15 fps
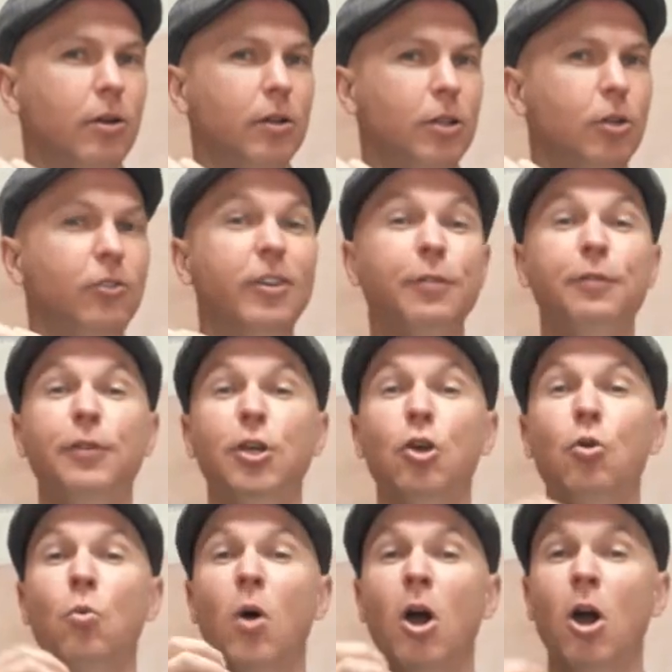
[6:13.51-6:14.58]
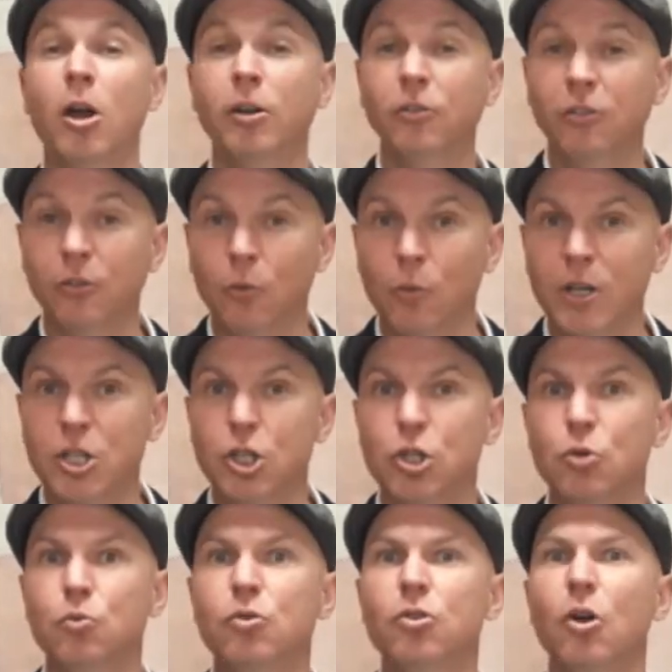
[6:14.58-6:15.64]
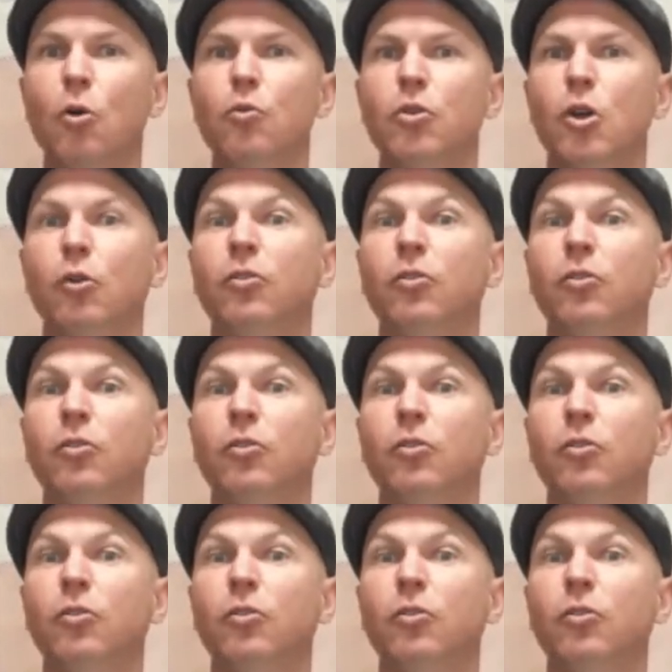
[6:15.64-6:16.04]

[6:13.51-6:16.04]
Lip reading: Use a few words which you don't know,